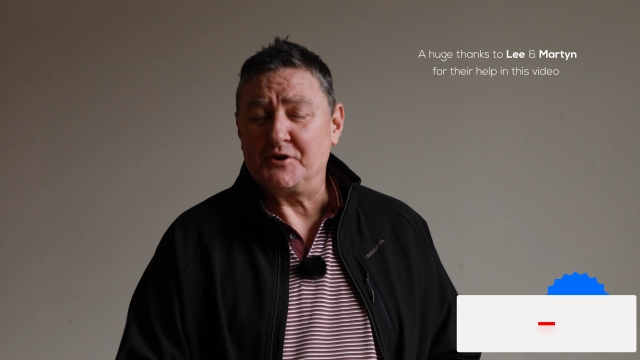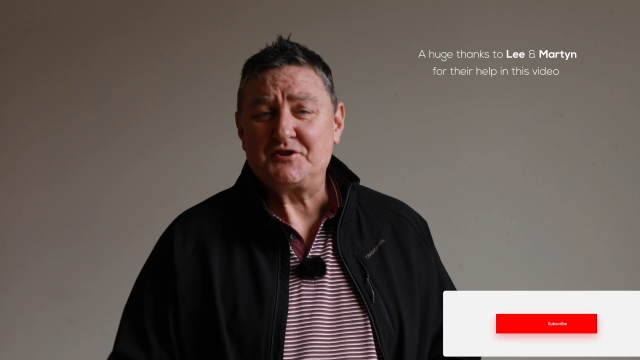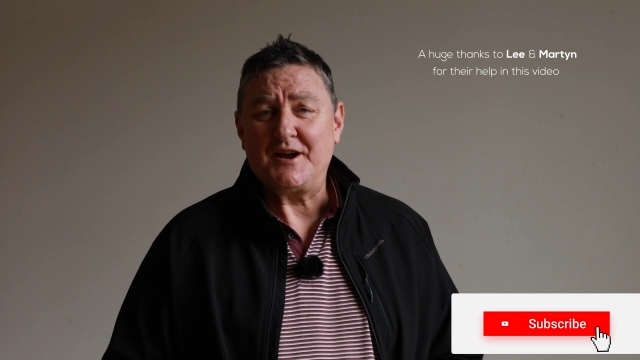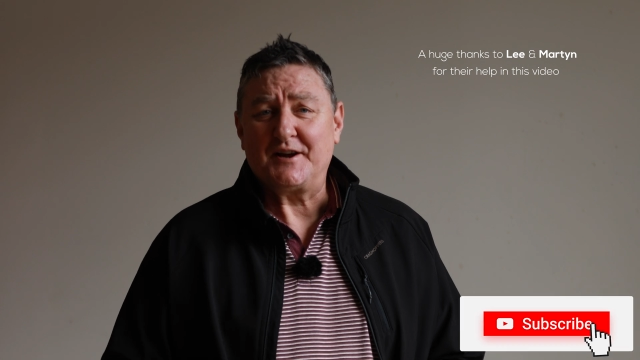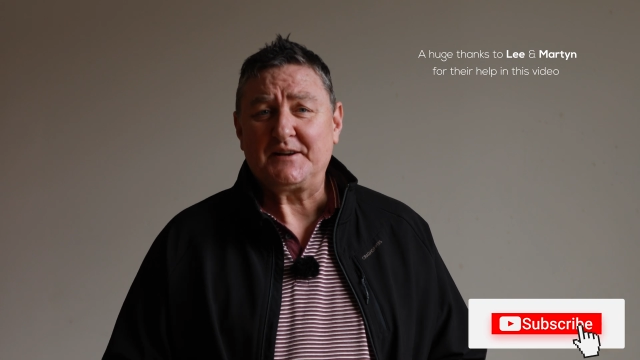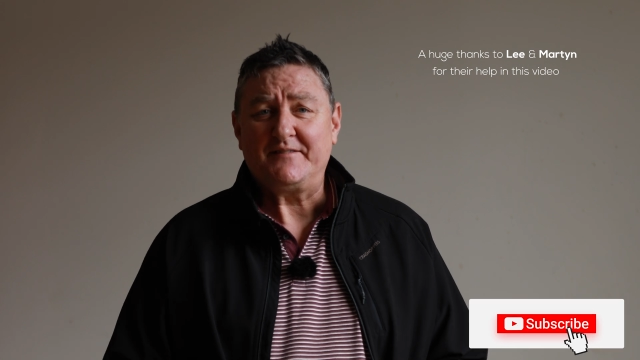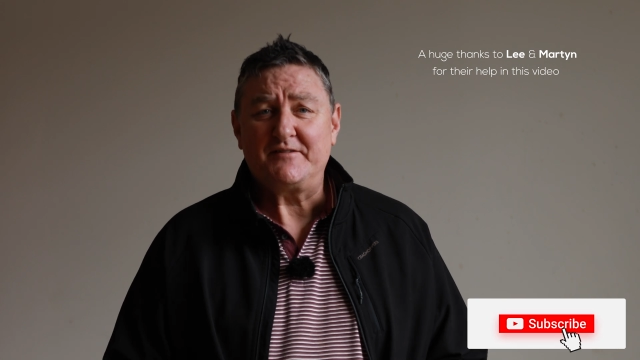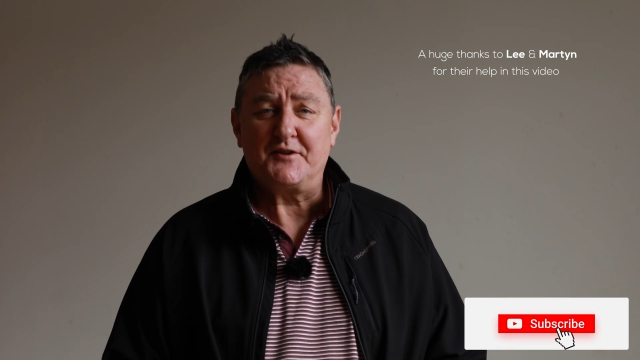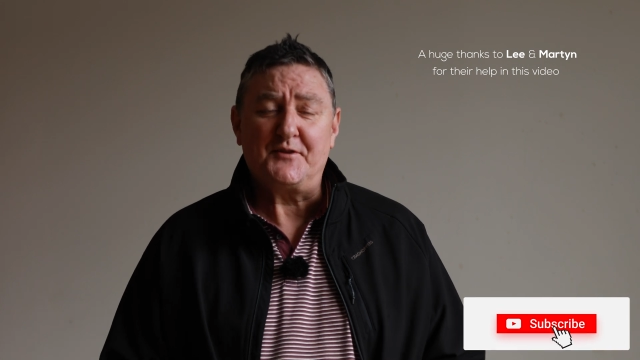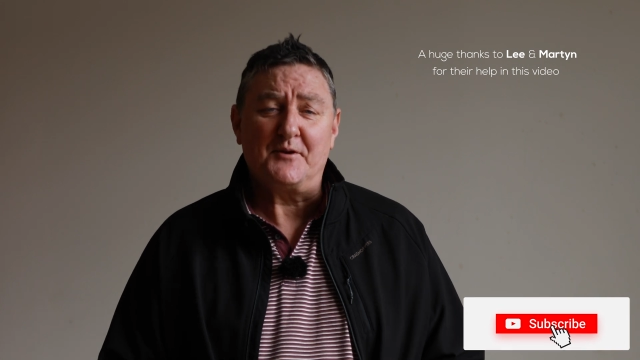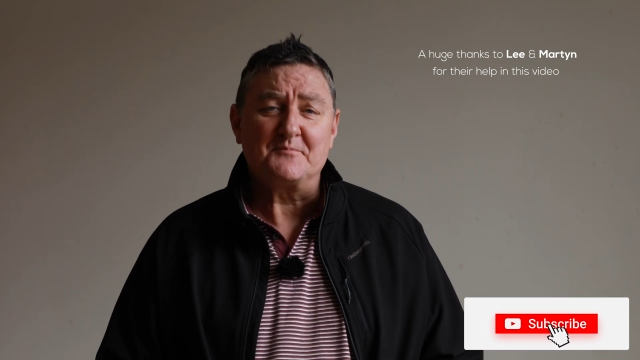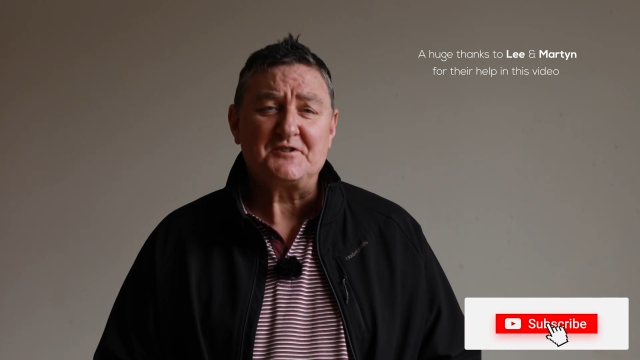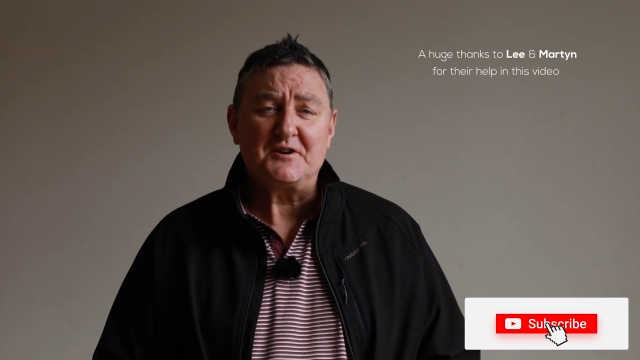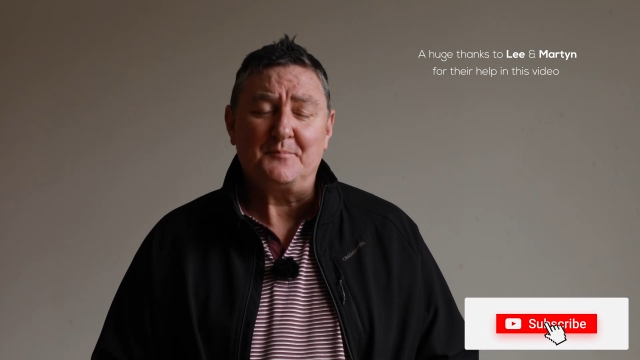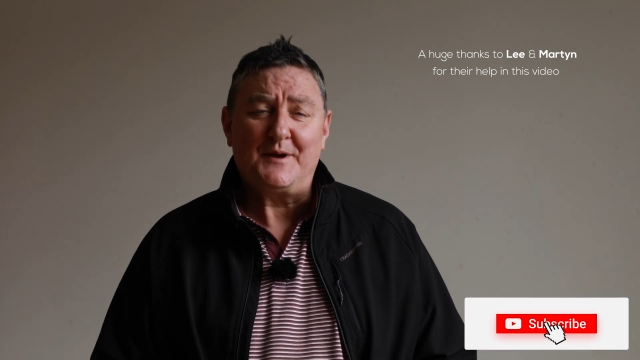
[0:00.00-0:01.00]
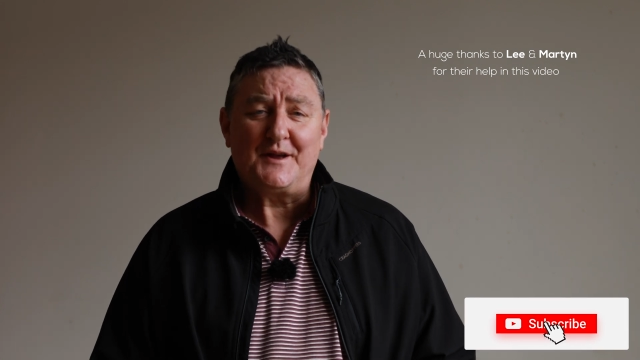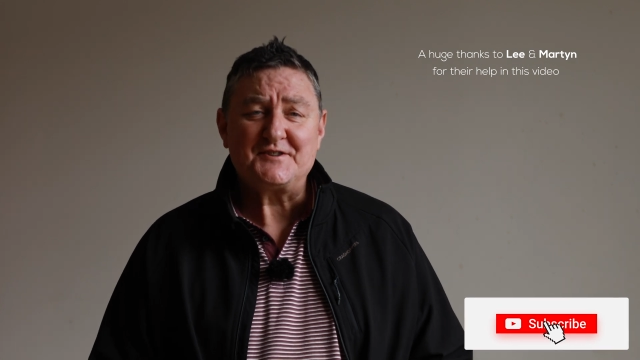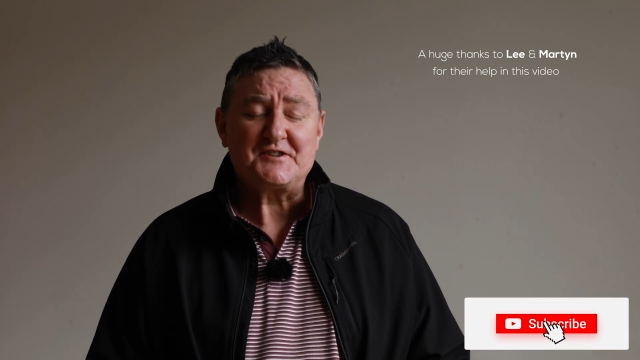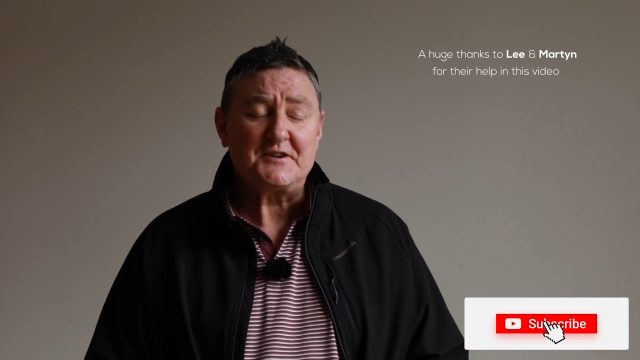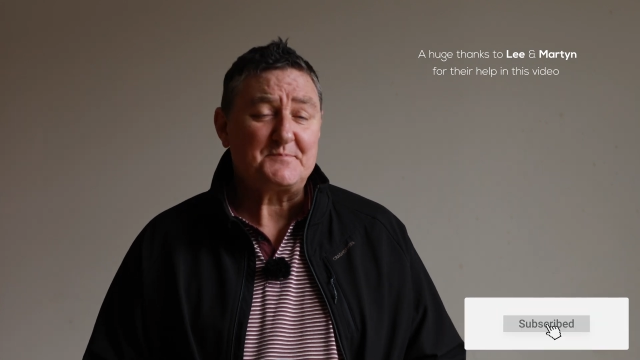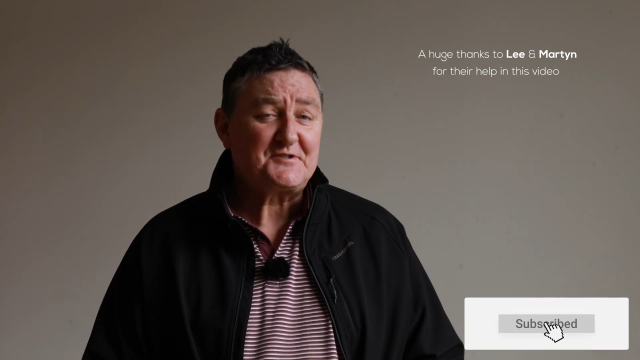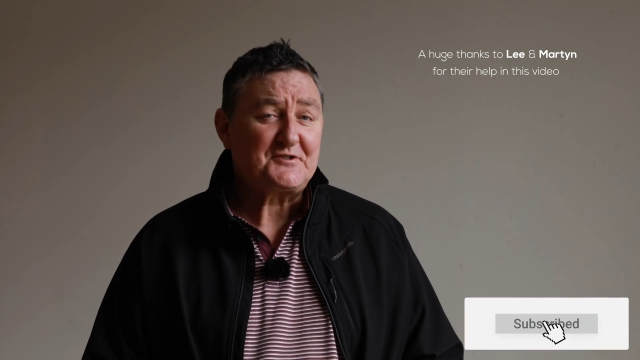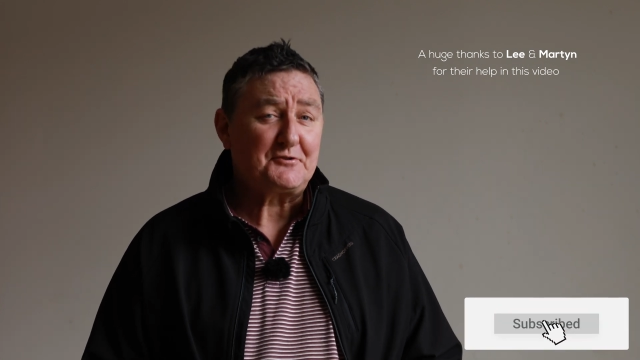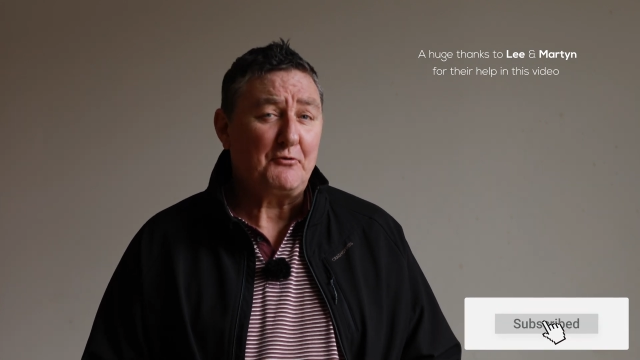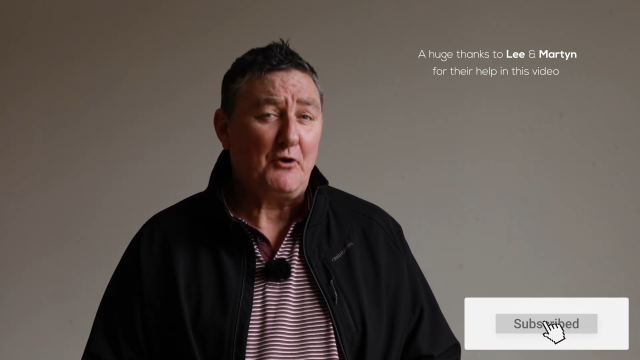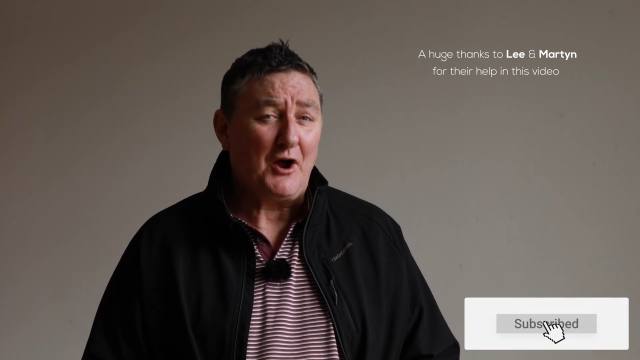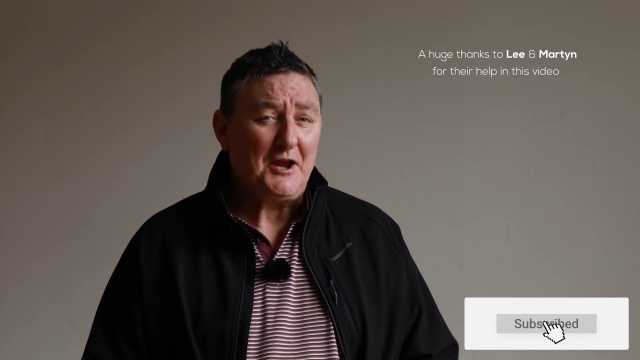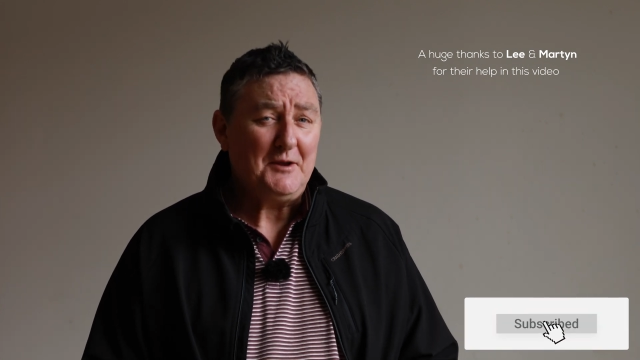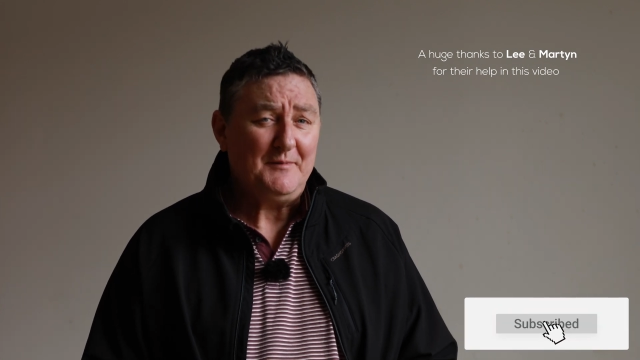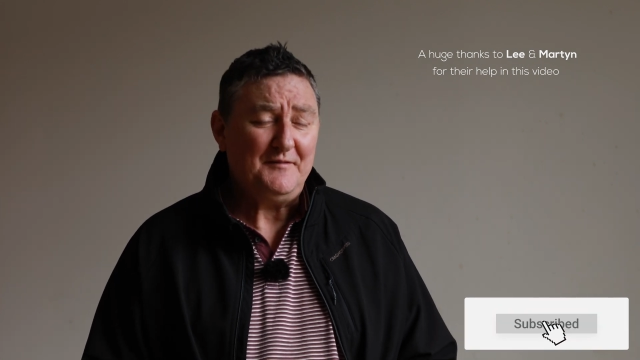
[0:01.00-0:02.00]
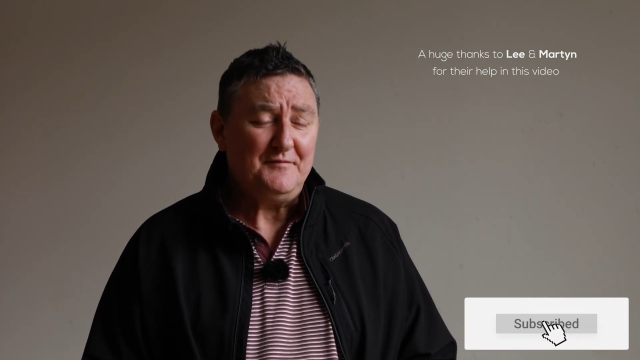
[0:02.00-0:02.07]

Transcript: the channel, give it a thumbs up and subscribe